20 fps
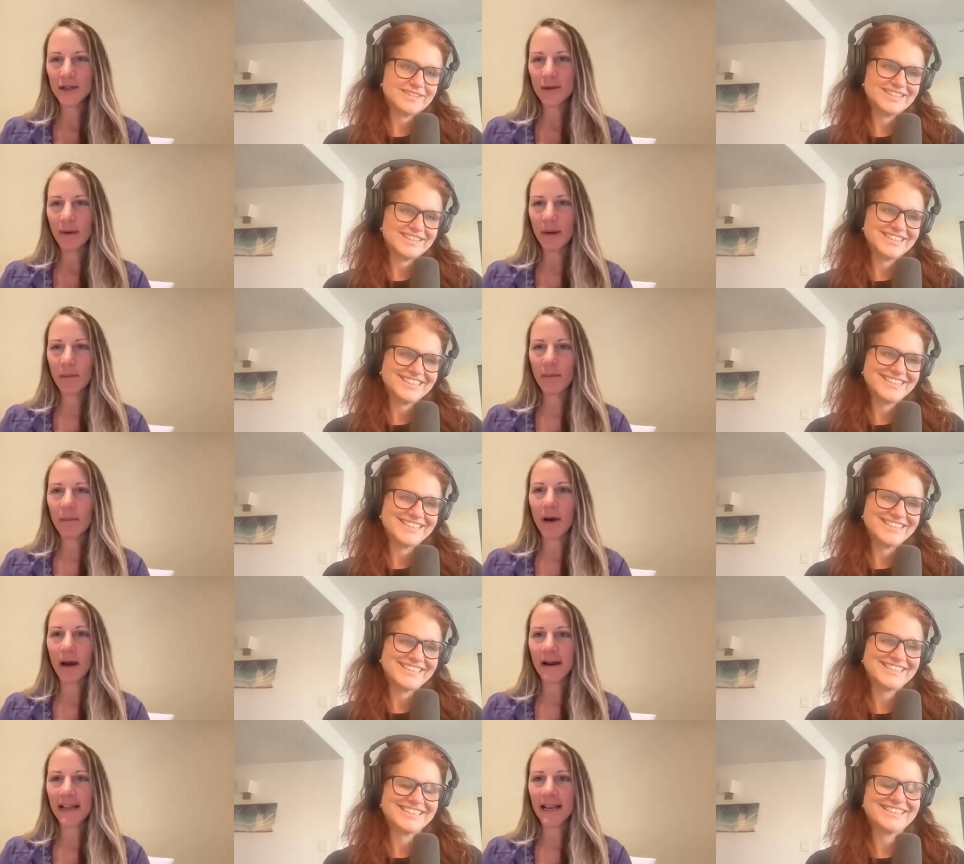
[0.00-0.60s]
Speaker 1: doing
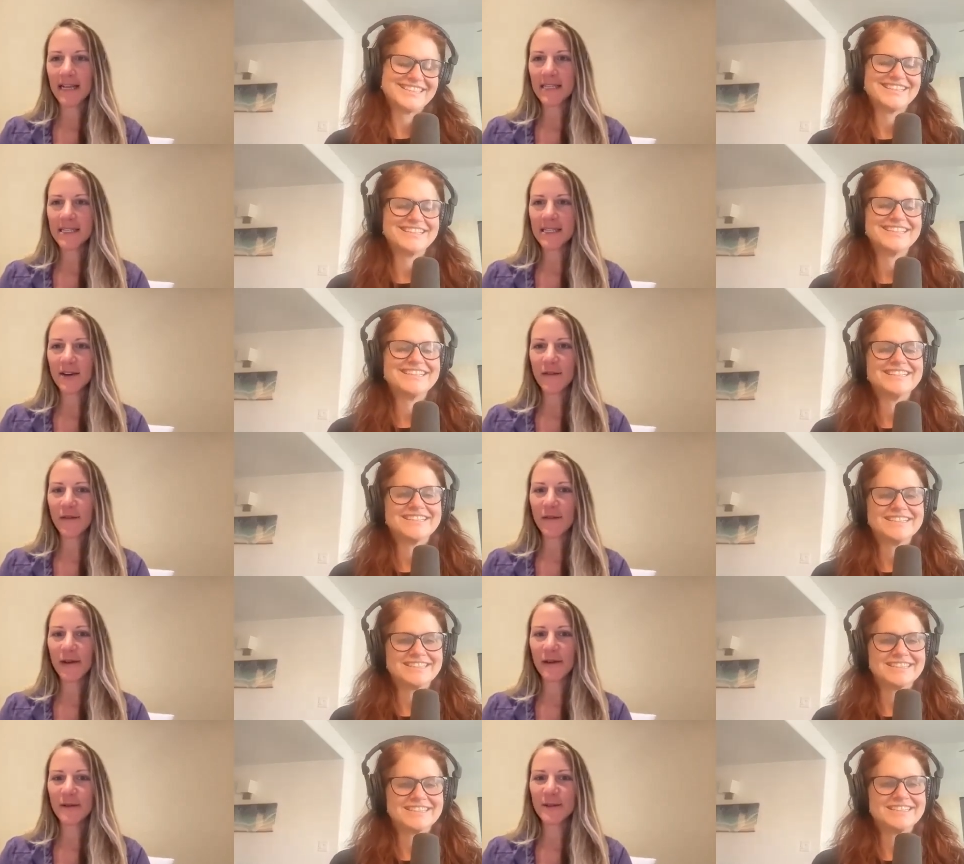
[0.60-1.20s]
podcast
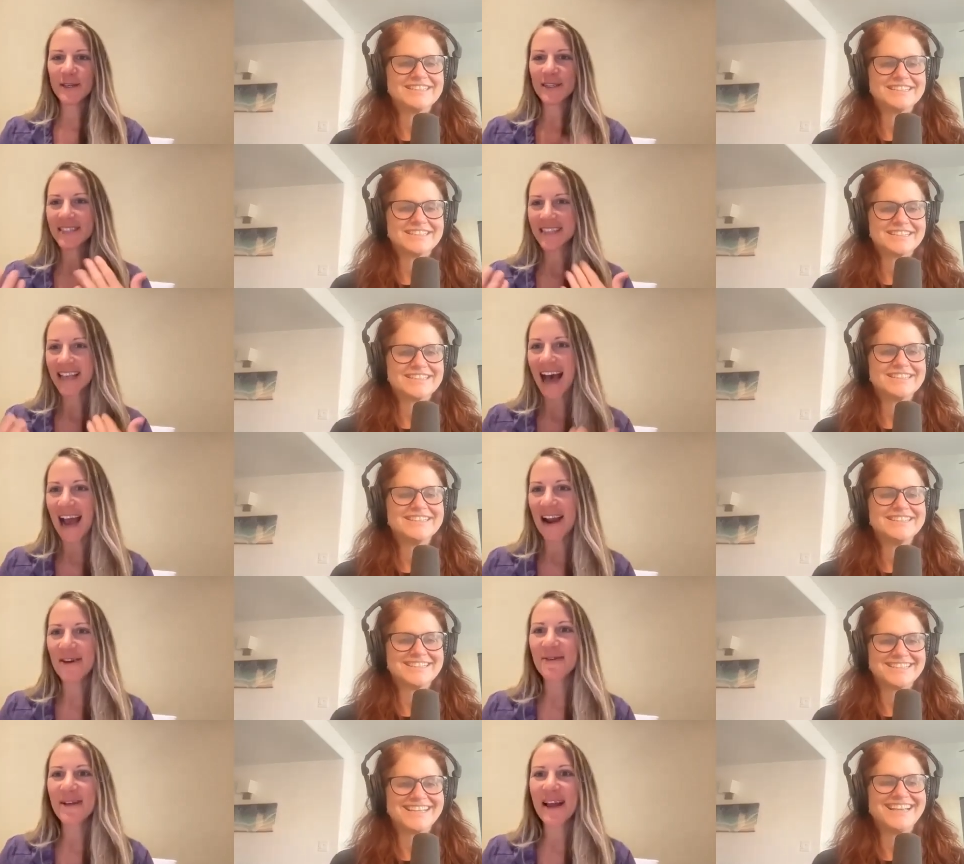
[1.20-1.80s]
interviews, because
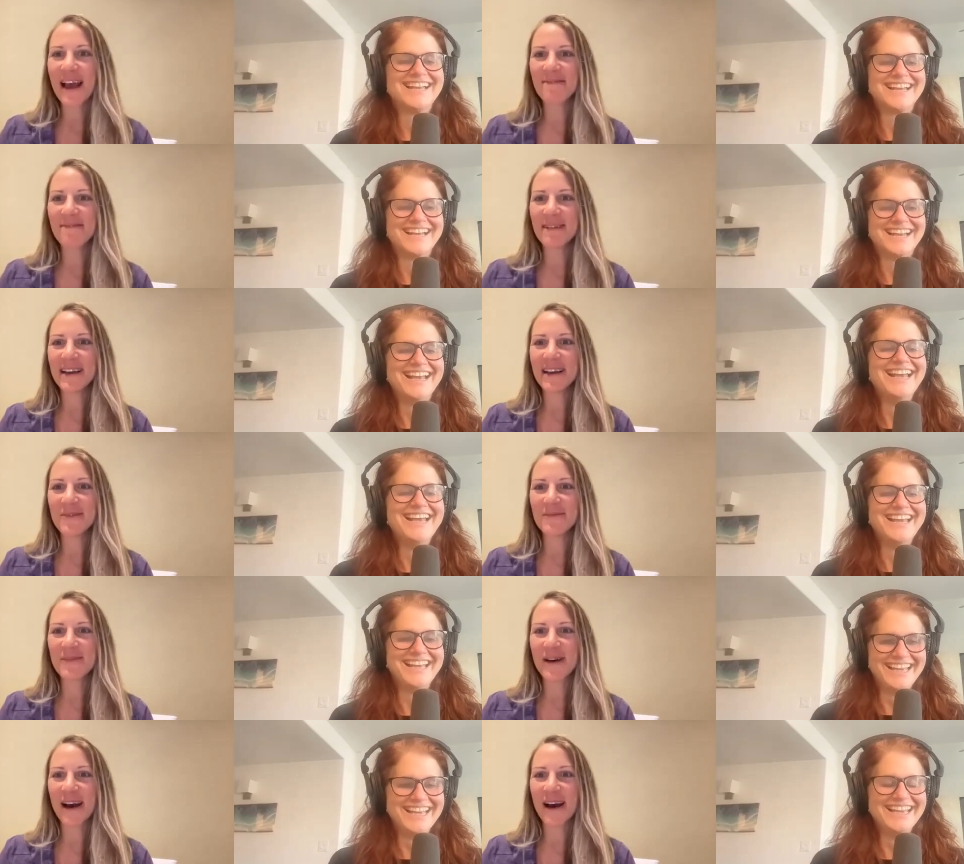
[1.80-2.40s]
I don't have my
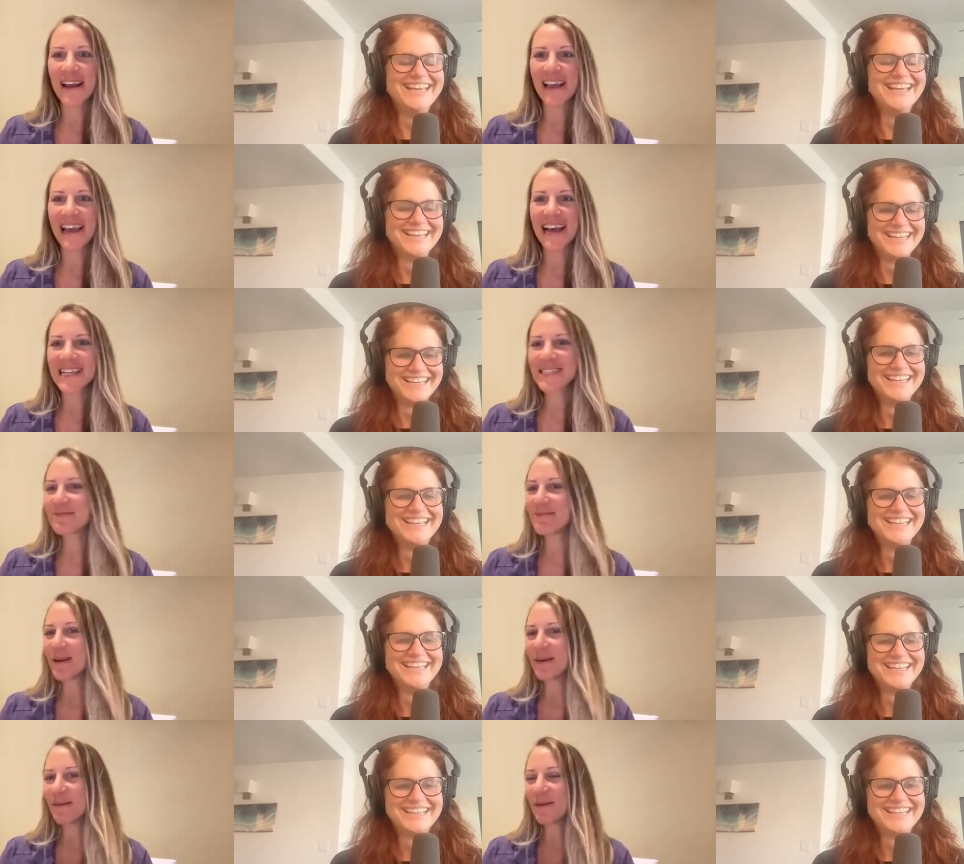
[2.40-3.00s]
own
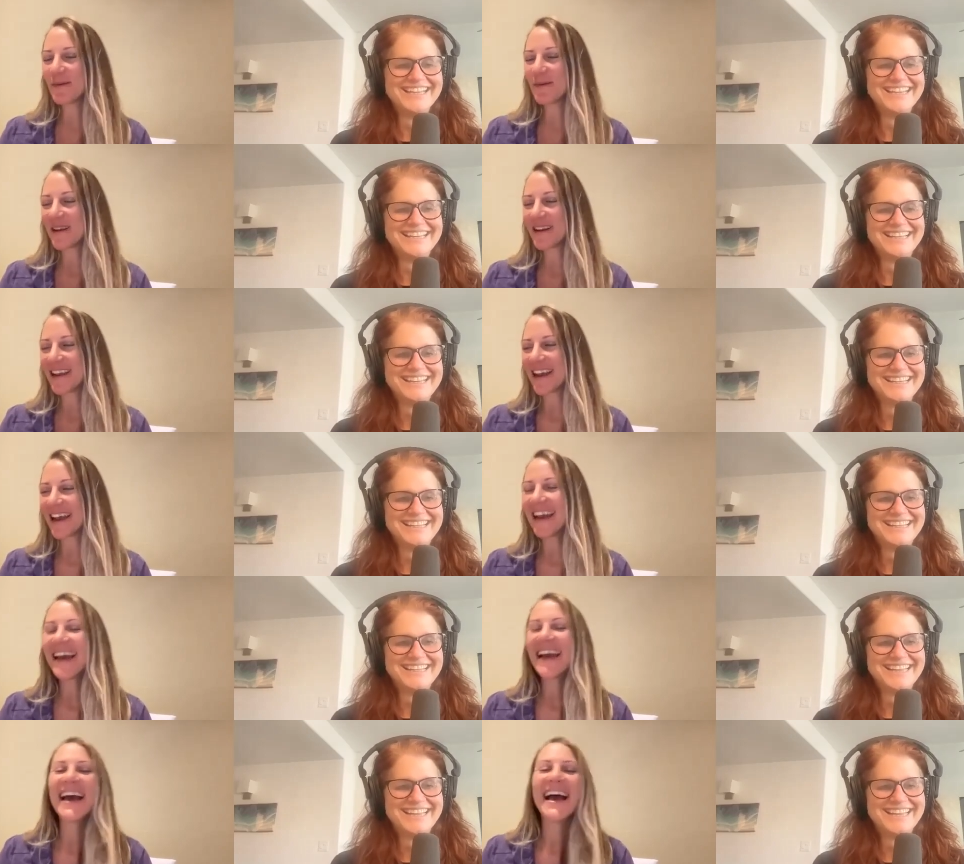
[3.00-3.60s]
podcast, maybe one
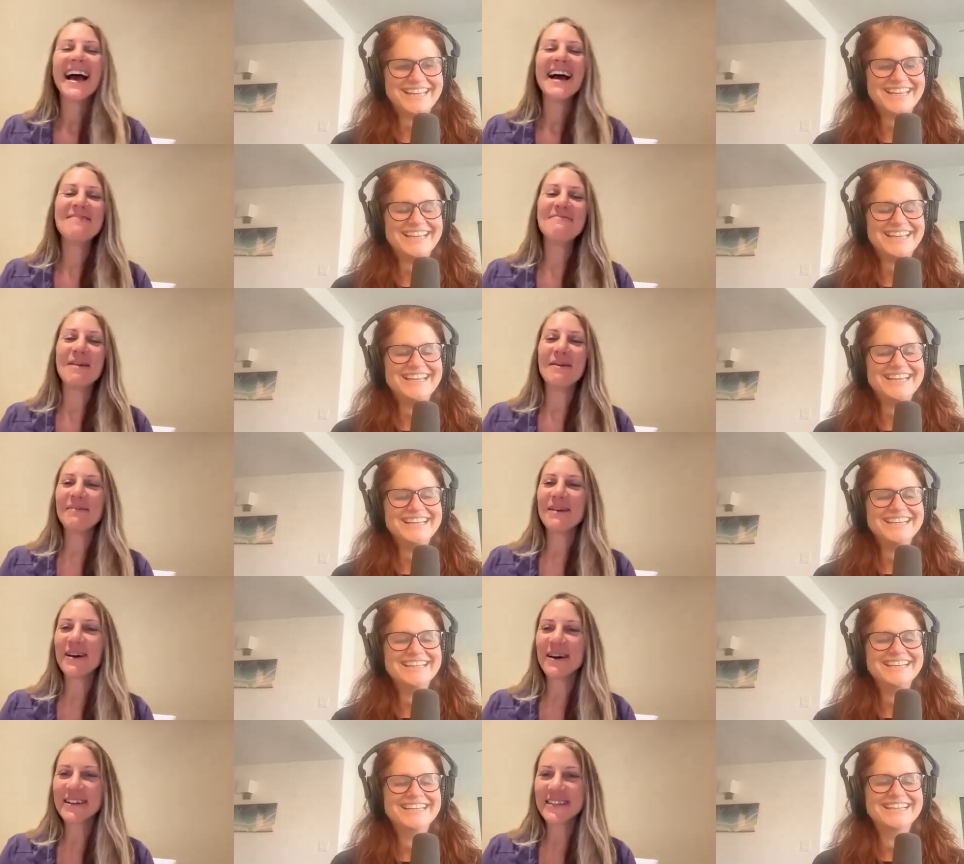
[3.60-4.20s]
day,
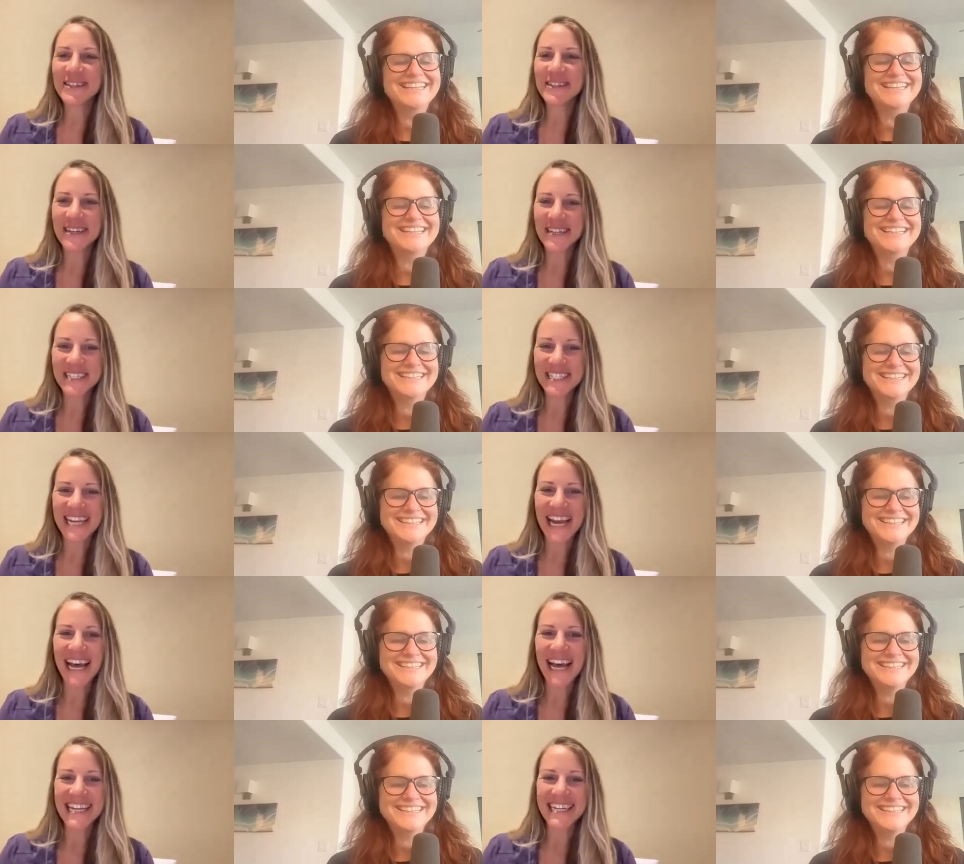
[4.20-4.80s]
maybe I'll do your
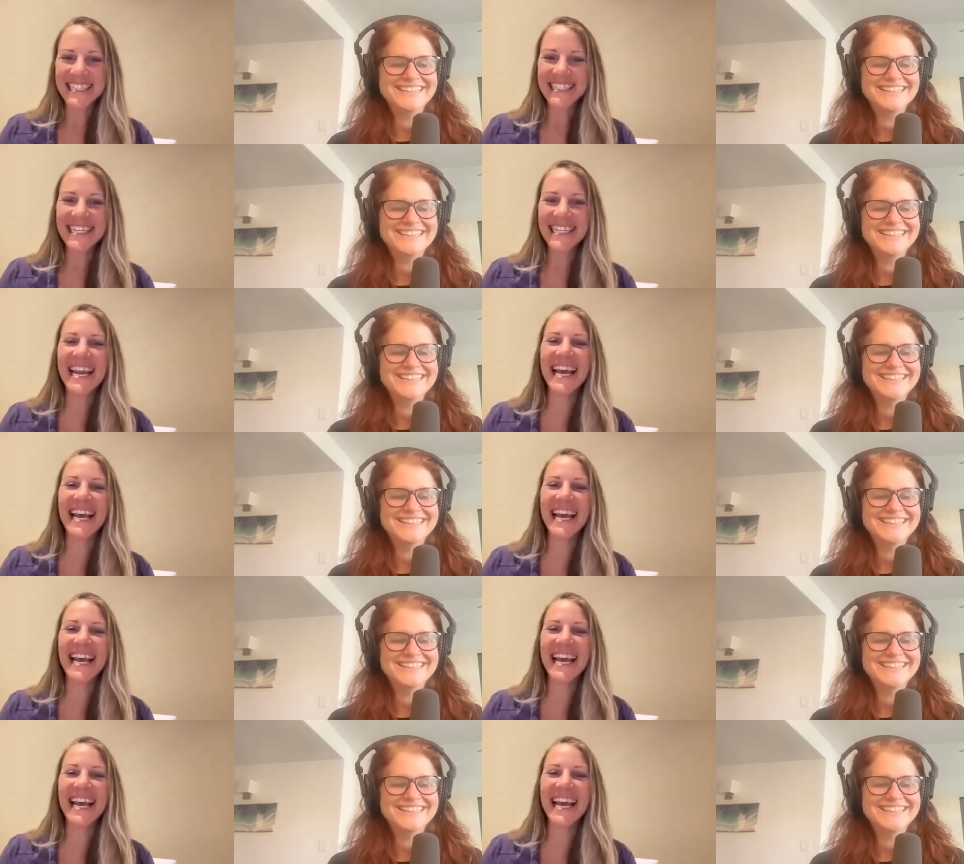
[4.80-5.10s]
challenge.